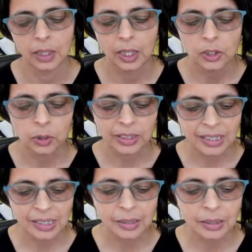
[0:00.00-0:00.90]
So this
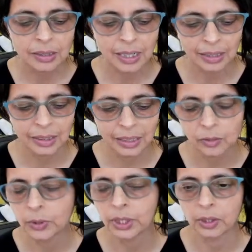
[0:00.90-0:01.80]
is the technique
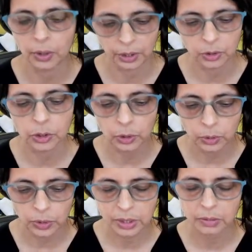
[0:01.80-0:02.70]
we are going to
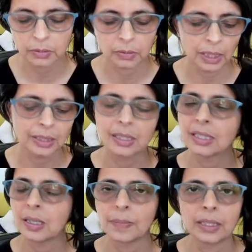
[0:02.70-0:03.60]
use, and this is
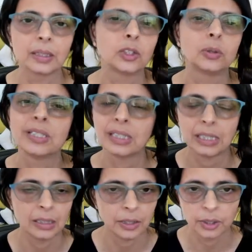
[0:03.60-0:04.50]
something that you'll see
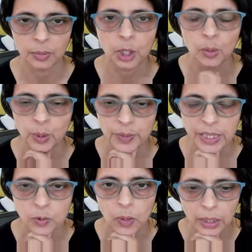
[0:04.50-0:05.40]
in other problems
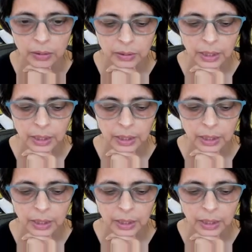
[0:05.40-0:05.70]
as well.